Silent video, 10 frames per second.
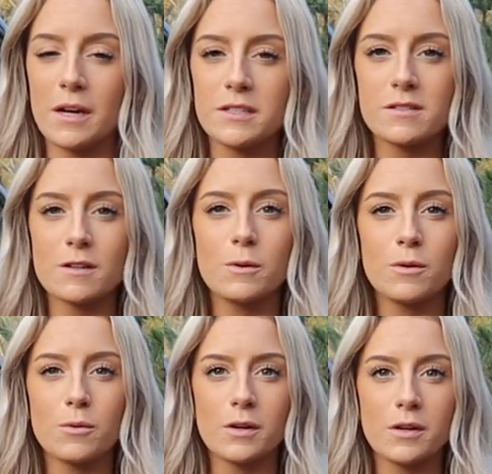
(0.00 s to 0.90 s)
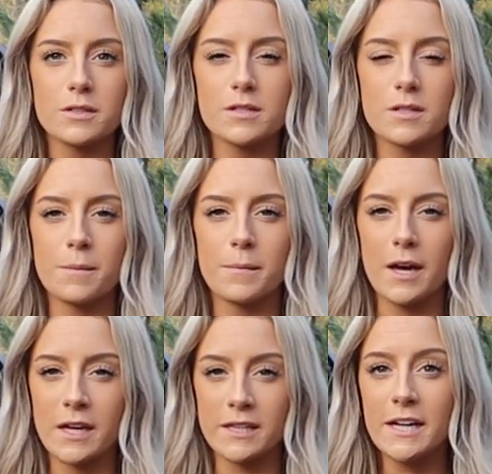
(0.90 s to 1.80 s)
I still want to order some
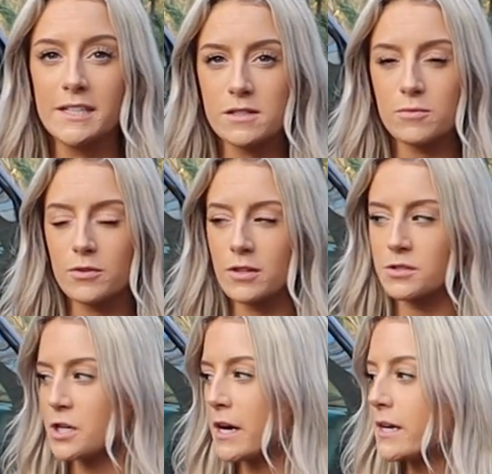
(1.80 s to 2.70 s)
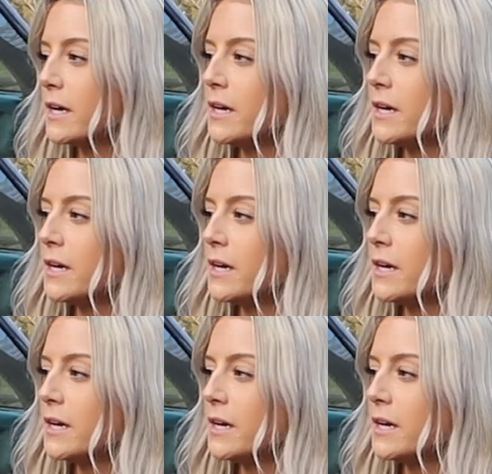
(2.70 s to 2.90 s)
headlights for the truck.